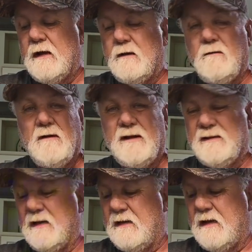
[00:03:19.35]
I don't like
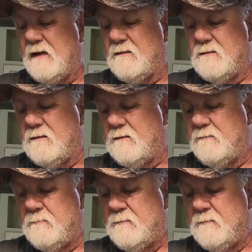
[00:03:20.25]
that canned stuff.